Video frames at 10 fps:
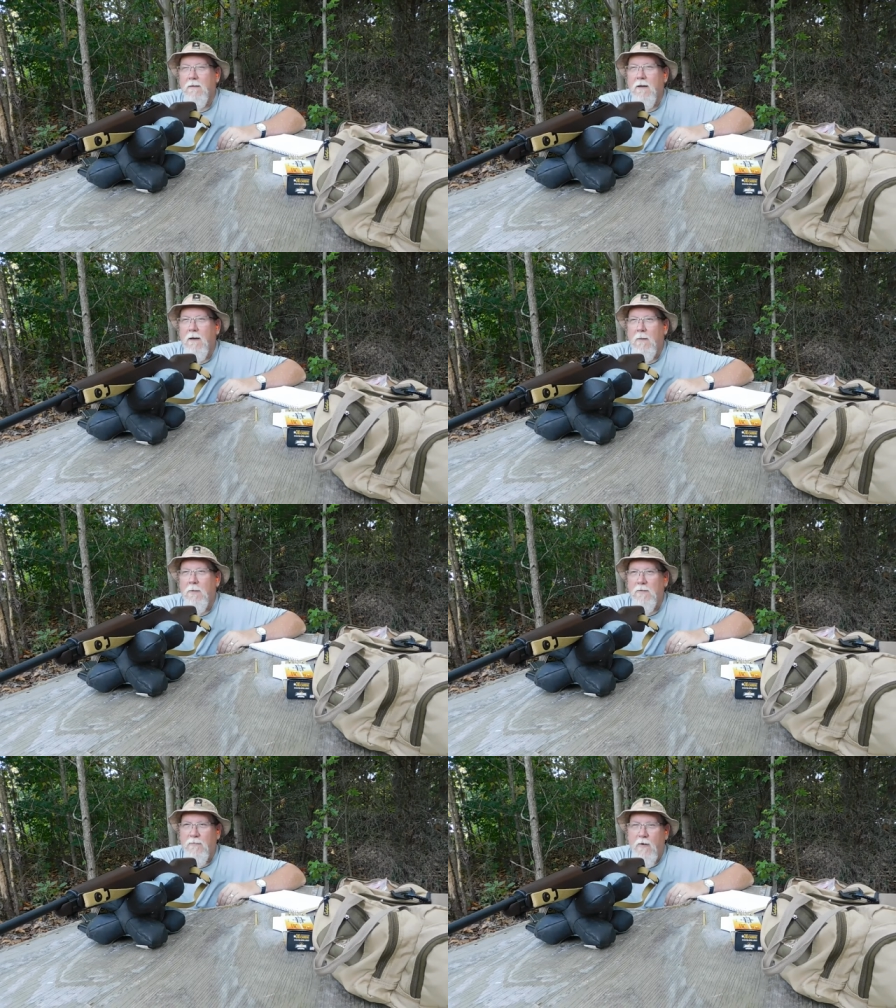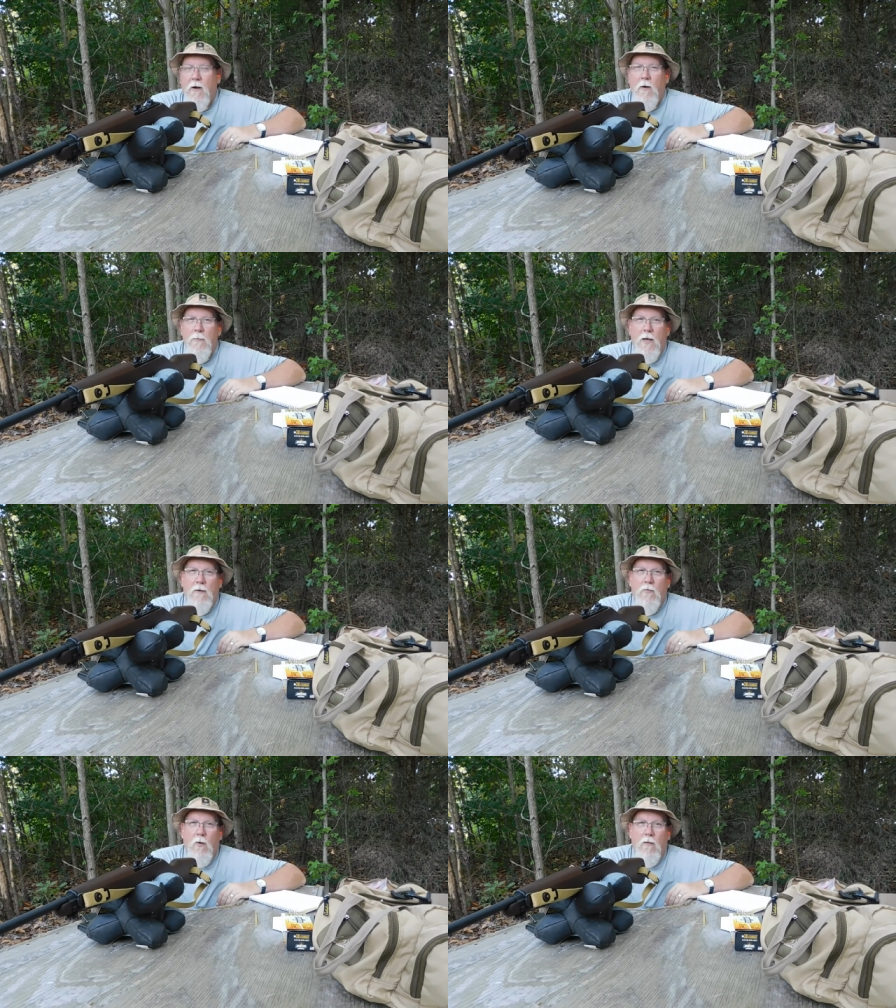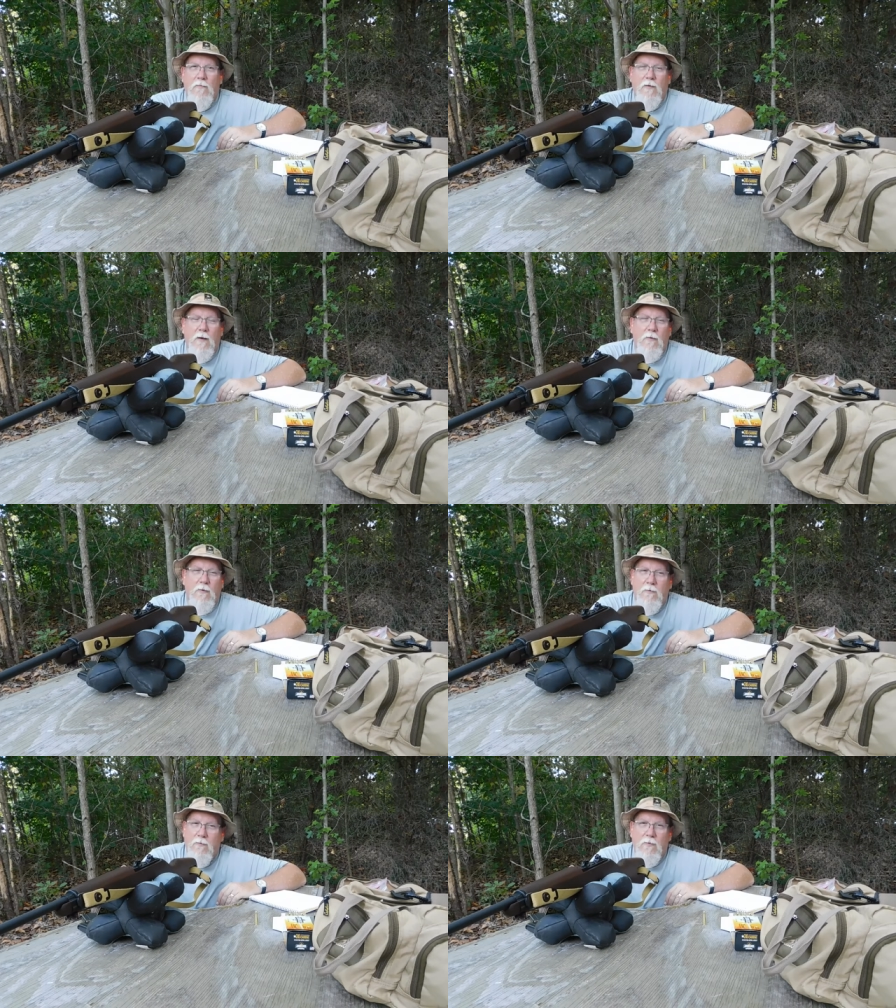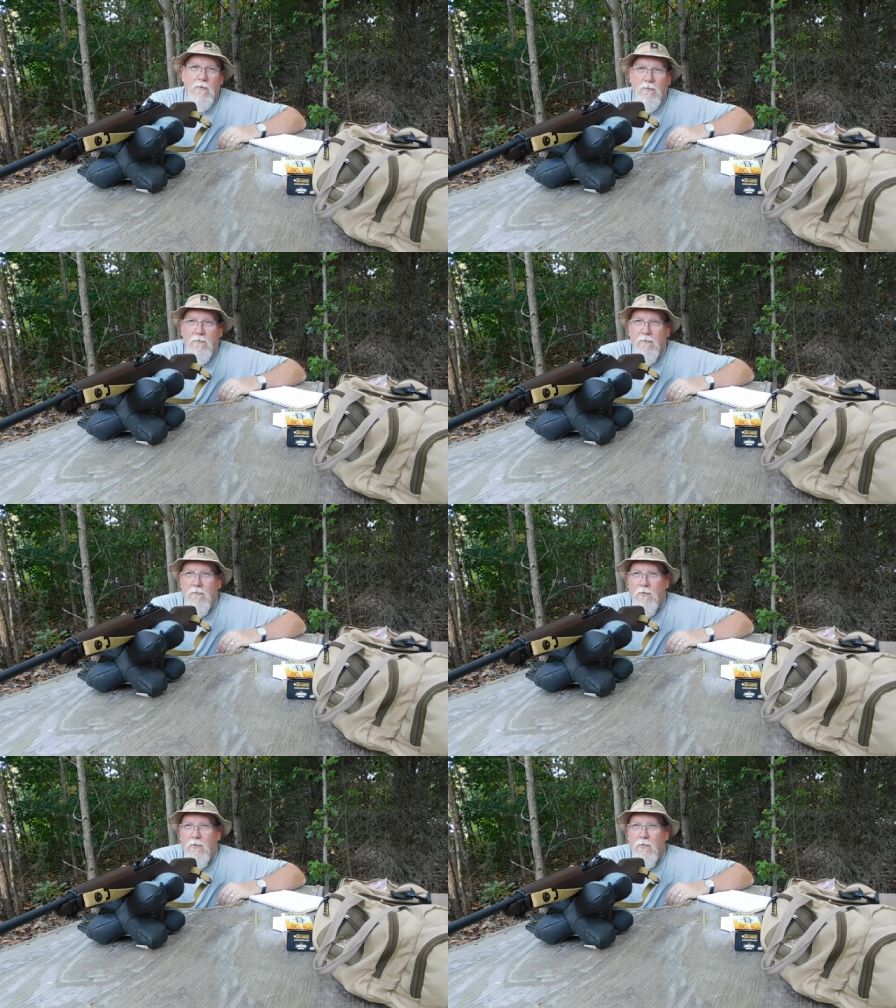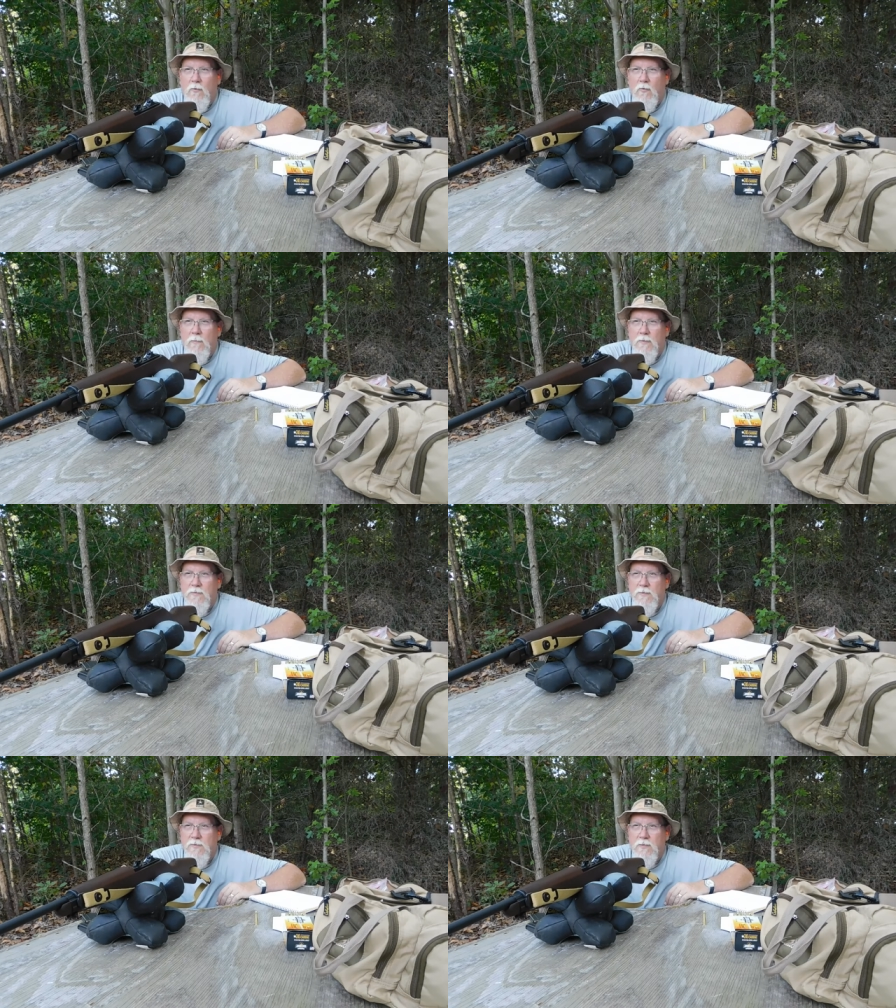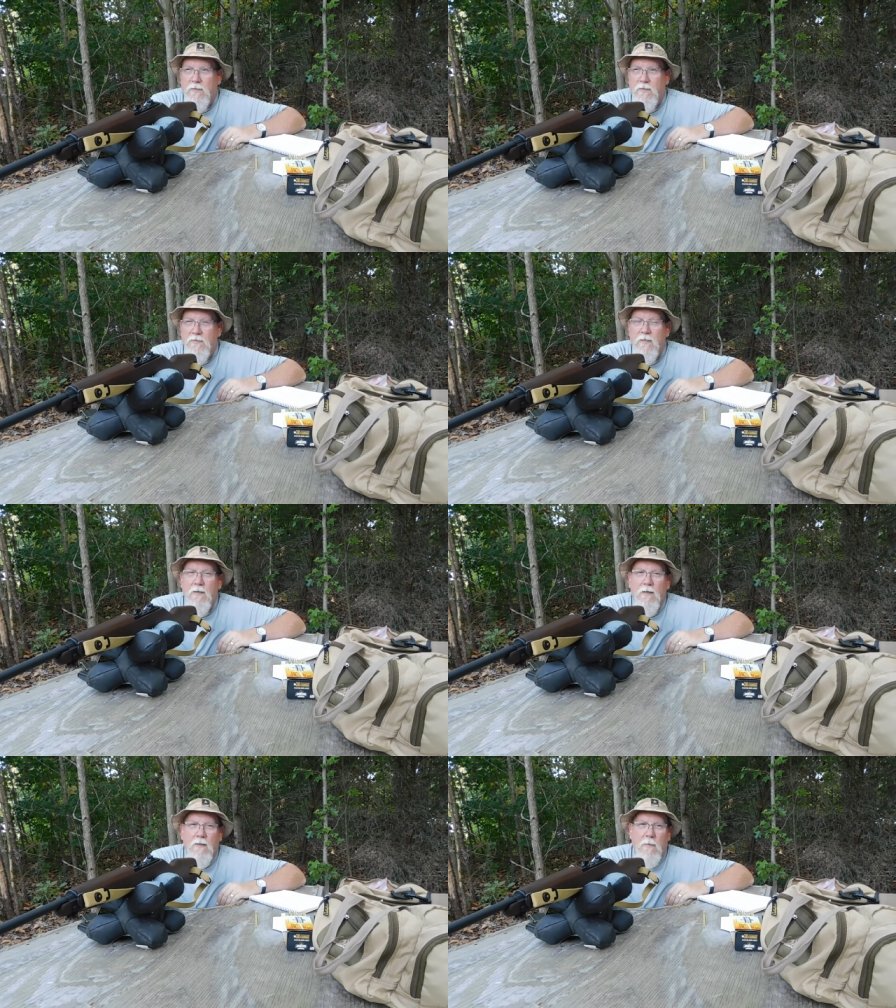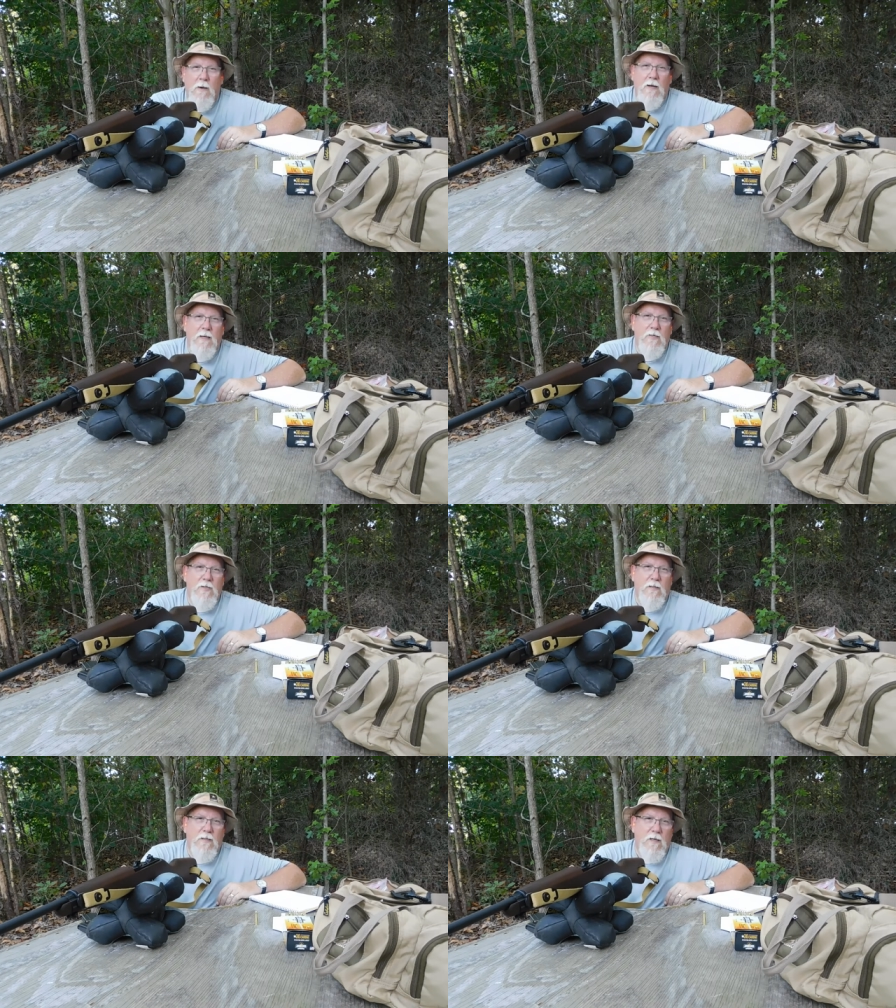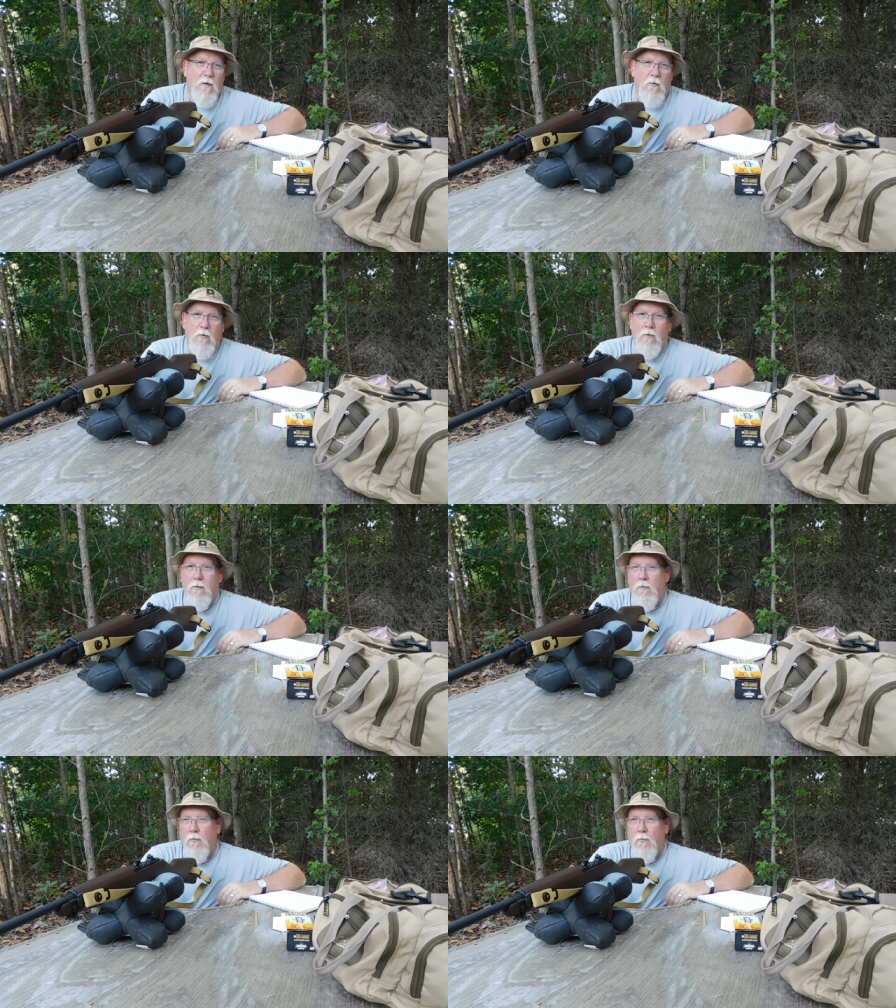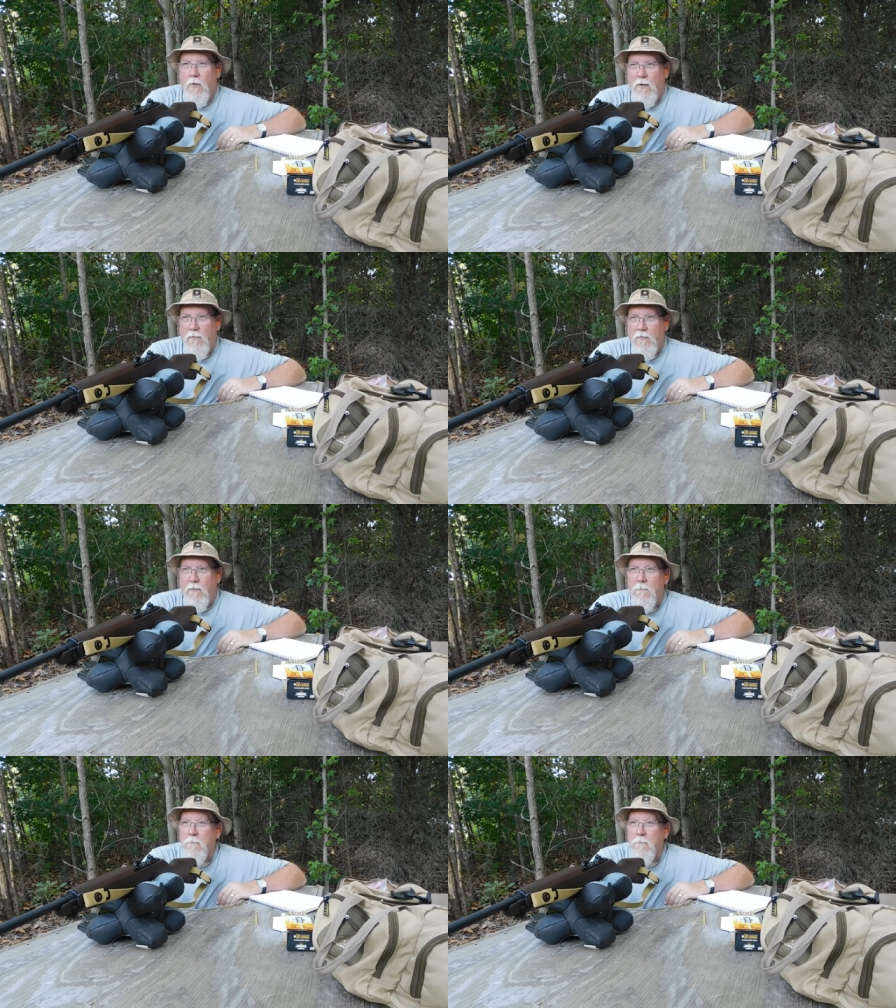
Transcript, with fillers: Uh, but the firearm, you had to qualify, or you couldn't you couldn't hold a position because they might need you on the tower or whatever.